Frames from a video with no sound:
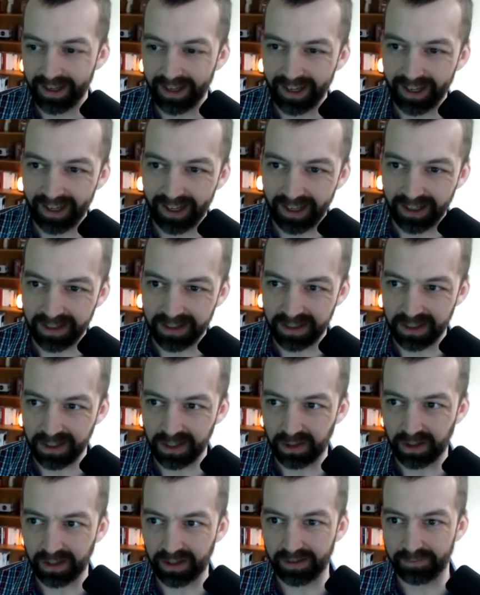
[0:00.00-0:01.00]

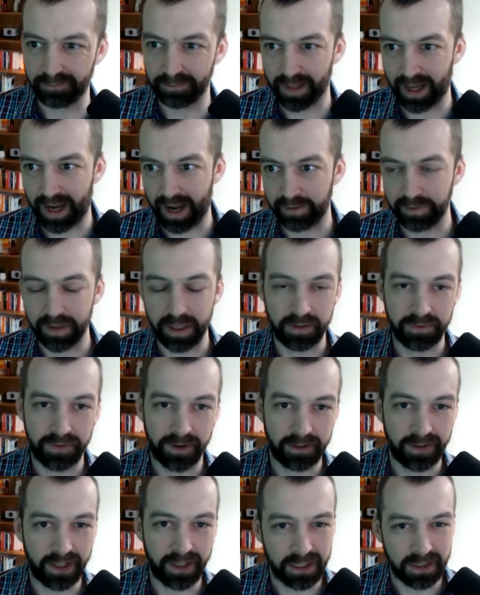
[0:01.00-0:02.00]
I have the unfair
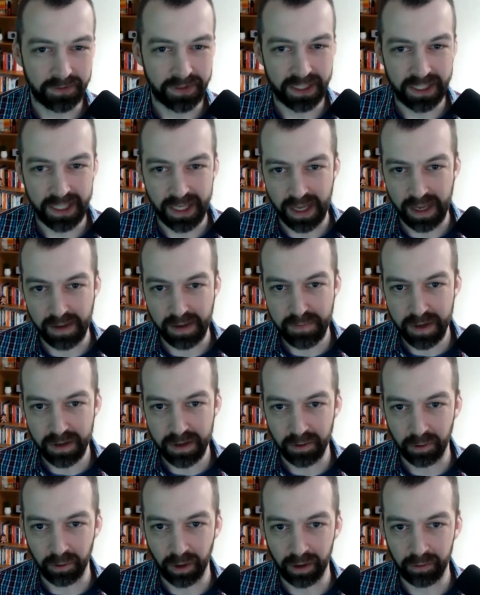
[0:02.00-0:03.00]
advantage of a team.
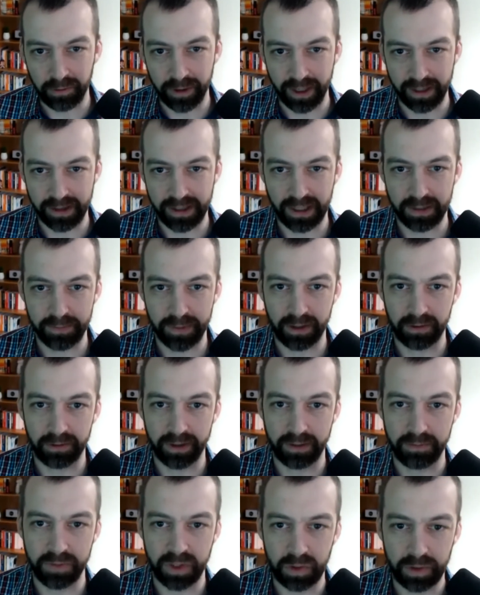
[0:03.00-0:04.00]
When I think about when
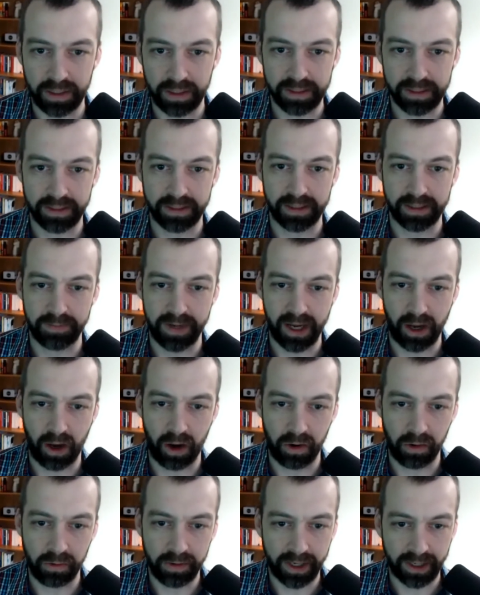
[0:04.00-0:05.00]
I'm doing these things on my
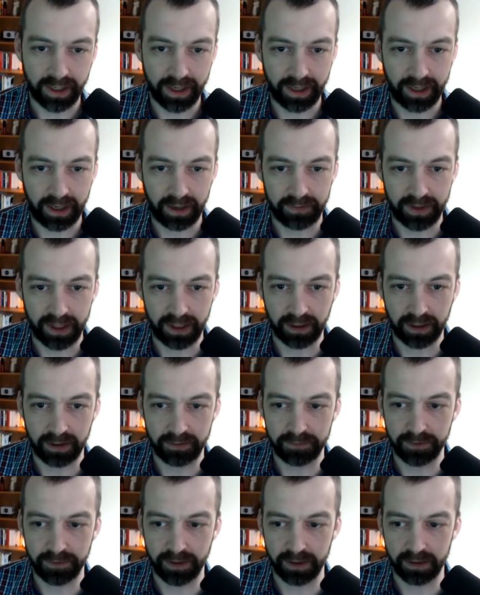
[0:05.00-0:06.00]
own, I kind of have that gut
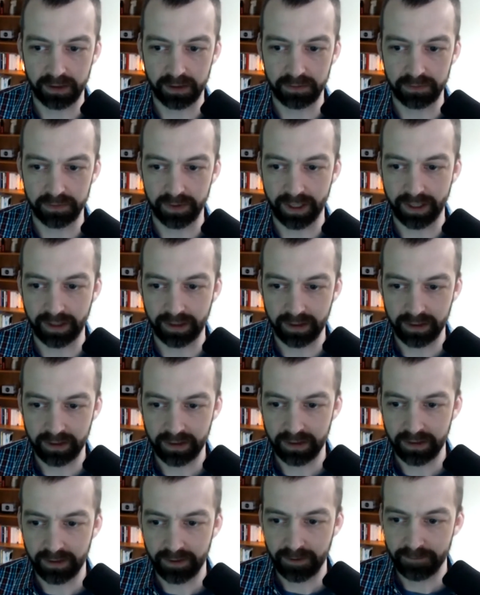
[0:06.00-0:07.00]
feeling of like,
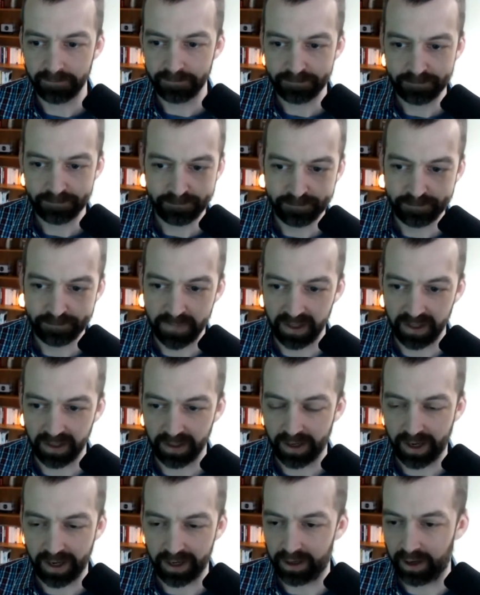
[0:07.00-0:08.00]

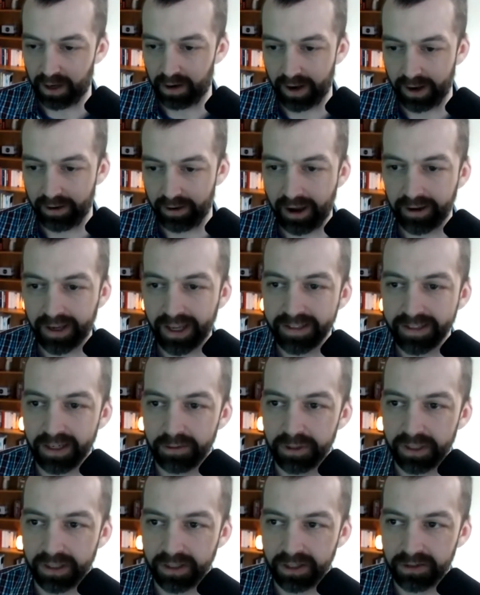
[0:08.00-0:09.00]
I don't know. I guess I
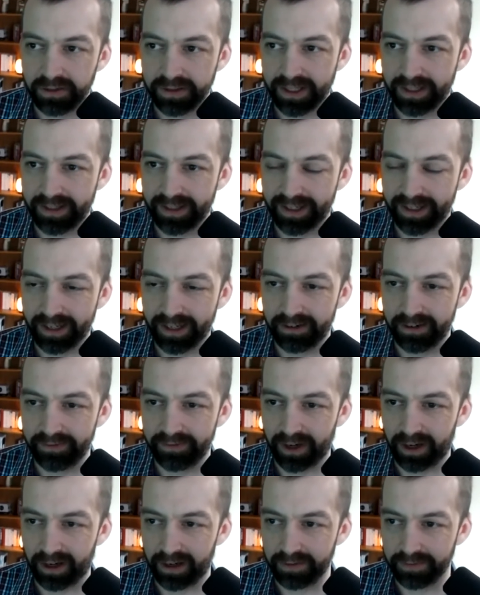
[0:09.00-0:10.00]
would use, like, I don't have
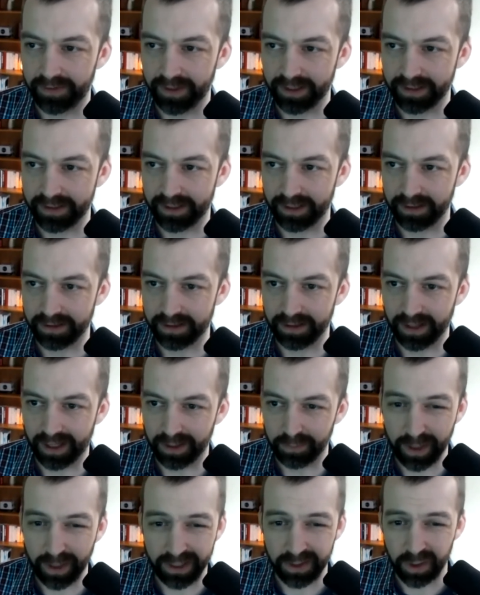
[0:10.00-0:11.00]
a hard and fast answer,
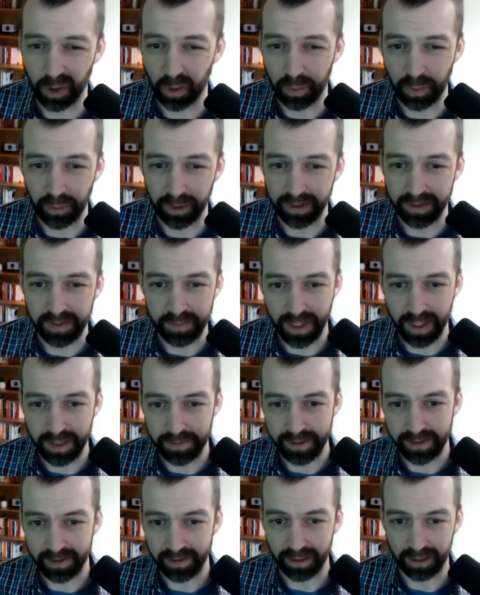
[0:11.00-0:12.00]
like plateau points
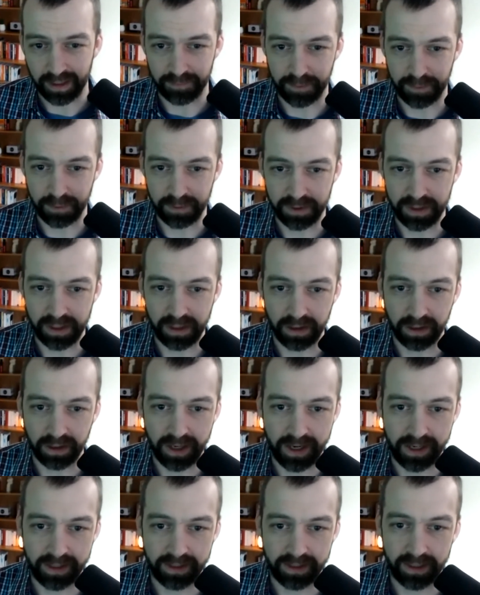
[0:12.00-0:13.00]
maybe. Like, if you see your
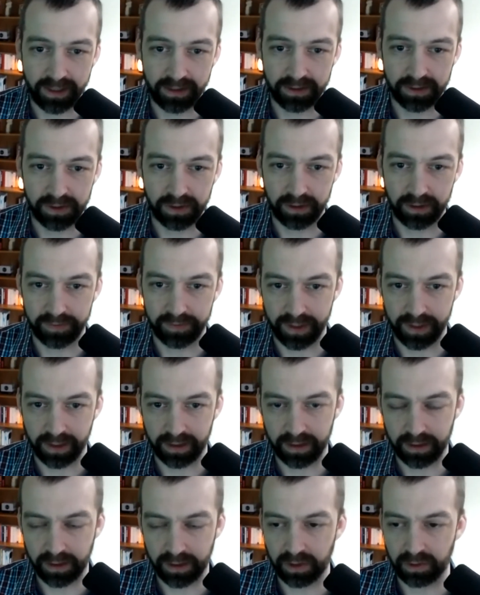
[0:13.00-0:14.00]
content sort of
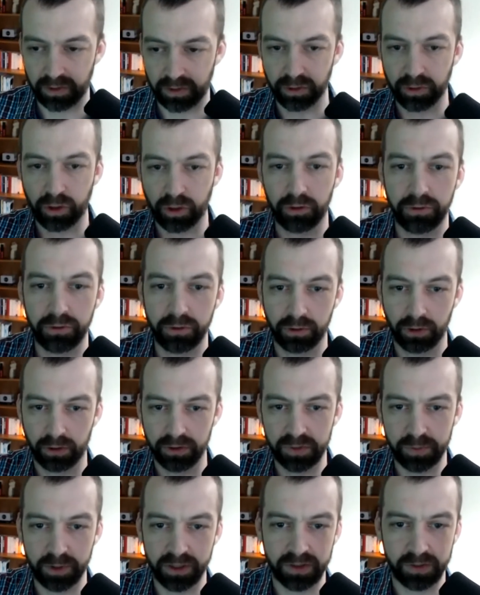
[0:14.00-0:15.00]
like, you'll go through
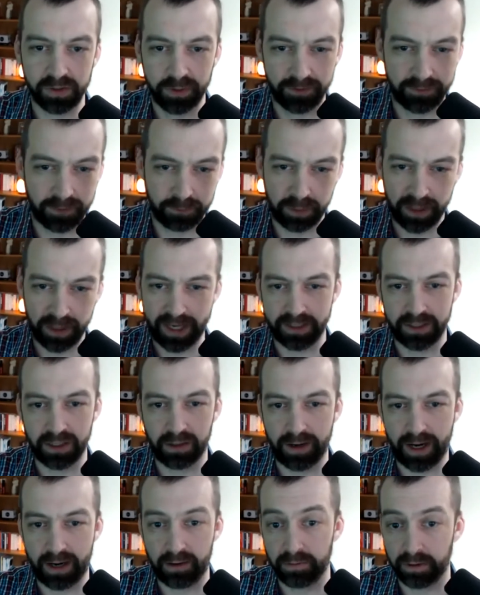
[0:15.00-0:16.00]
growth spurts, but if you
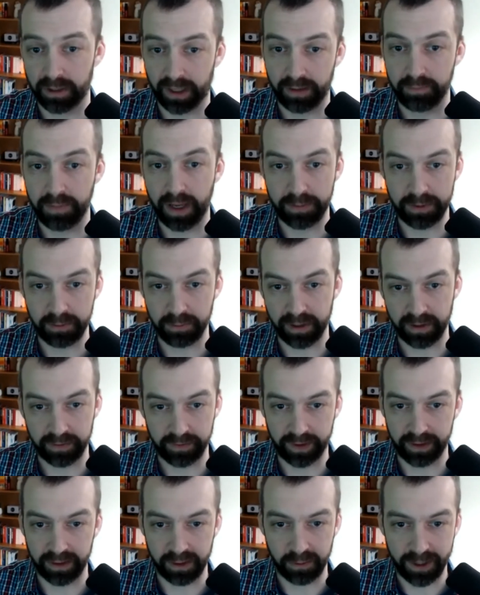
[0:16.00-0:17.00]
plateau out, okay, maybe
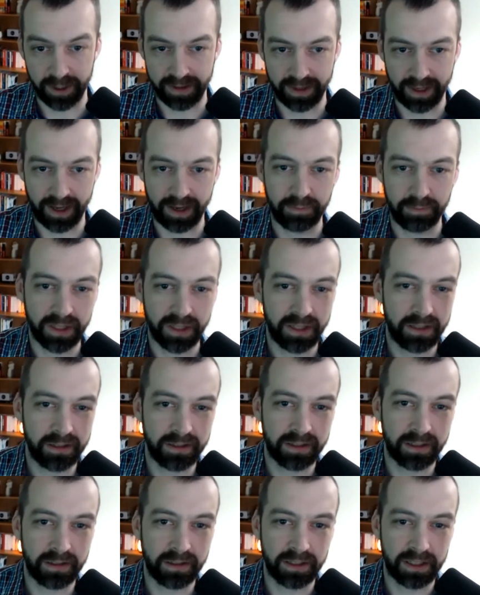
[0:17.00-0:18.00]
reevaluate them. But there's
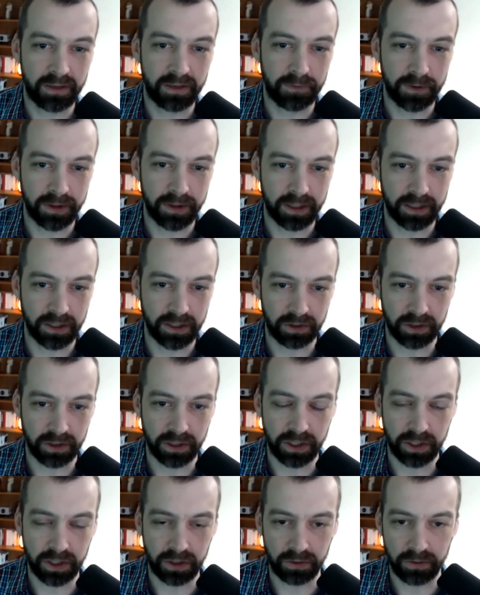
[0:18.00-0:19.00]
different things you
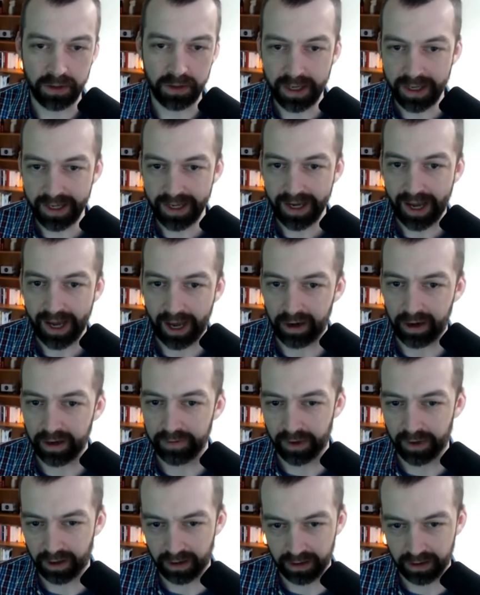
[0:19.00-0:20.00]
can do. I don't have
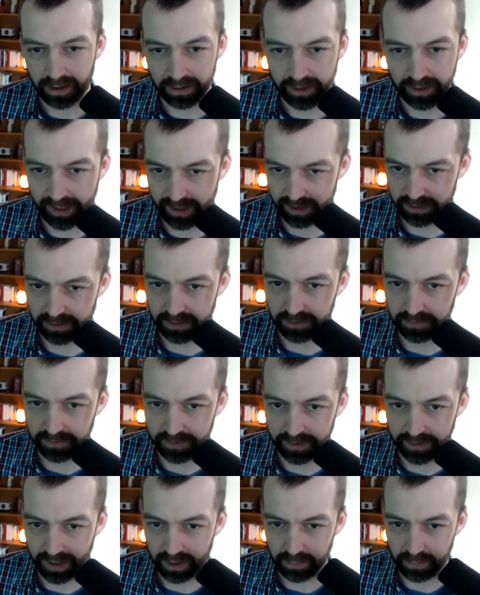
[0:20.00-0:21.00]
a hard answer
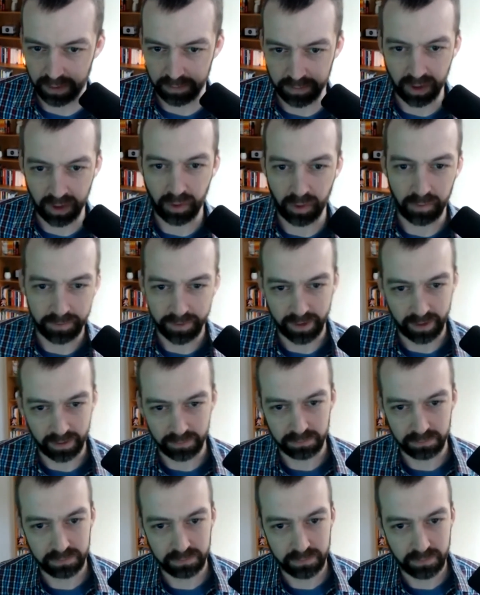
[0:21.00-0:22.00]
for that one, but
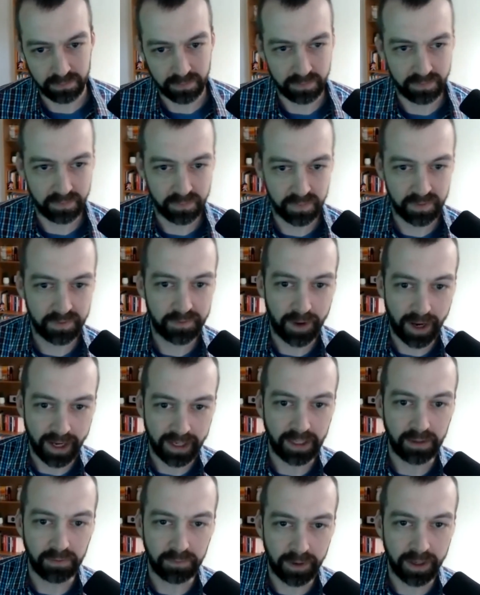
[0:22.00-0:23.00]
hopefully
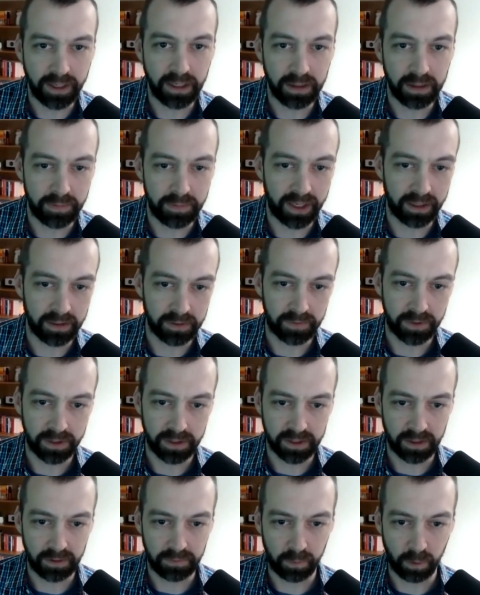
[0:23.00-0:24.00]
finding the balance for
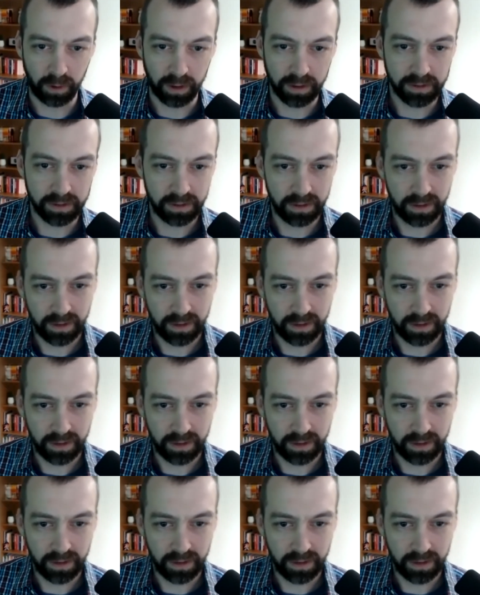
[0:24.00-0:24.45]
yourself works.